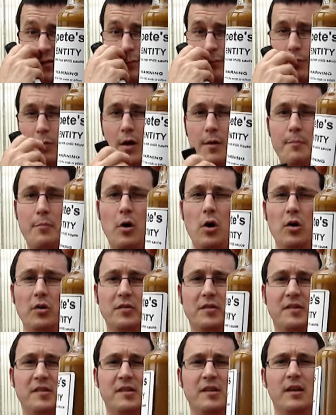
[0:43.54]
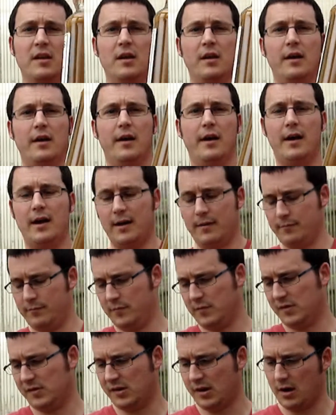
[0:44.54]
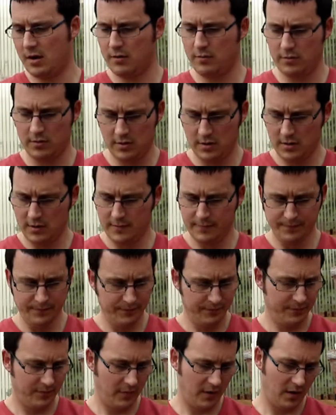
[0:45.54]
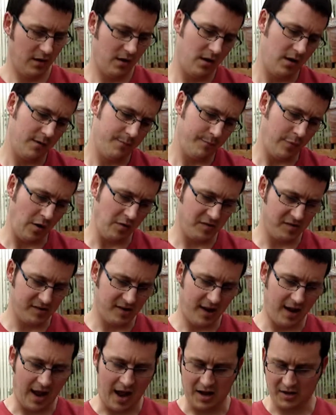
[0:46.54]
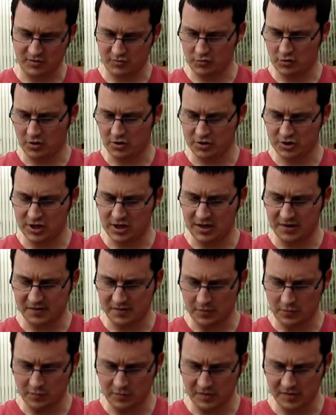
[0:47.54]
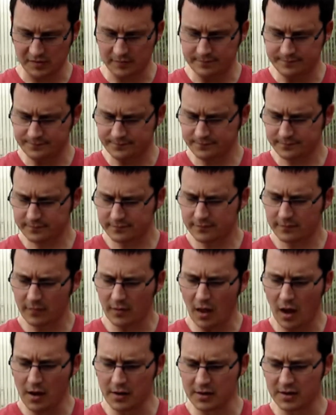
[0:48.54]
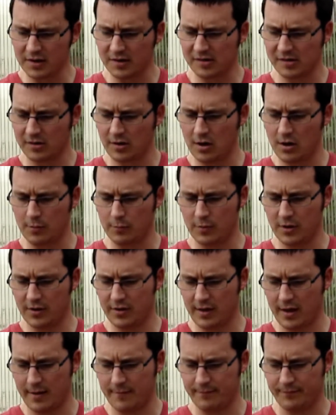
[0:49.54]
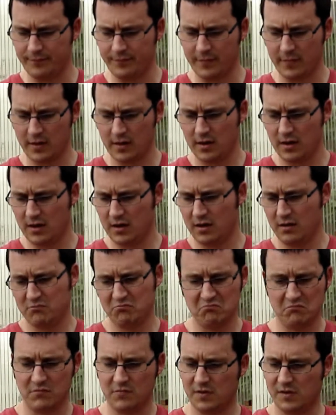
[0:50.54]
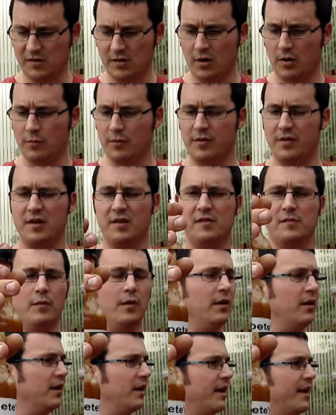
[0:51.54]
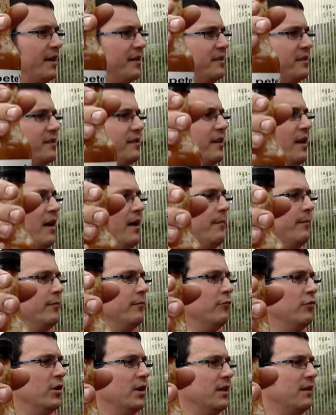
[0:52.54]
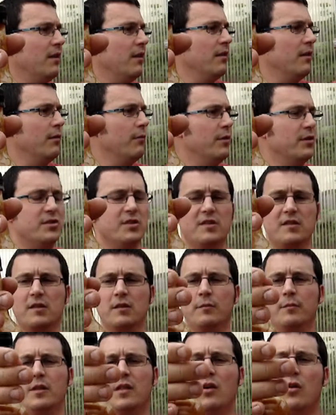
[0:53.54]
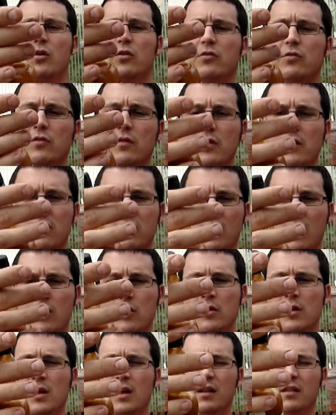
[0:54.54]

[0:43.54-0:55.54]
some of my pods. Um, so both say extra hot chili sauce. I'm going to start with um, start with this one, I guess. Um, really don't know which is going to be the hotter of the two.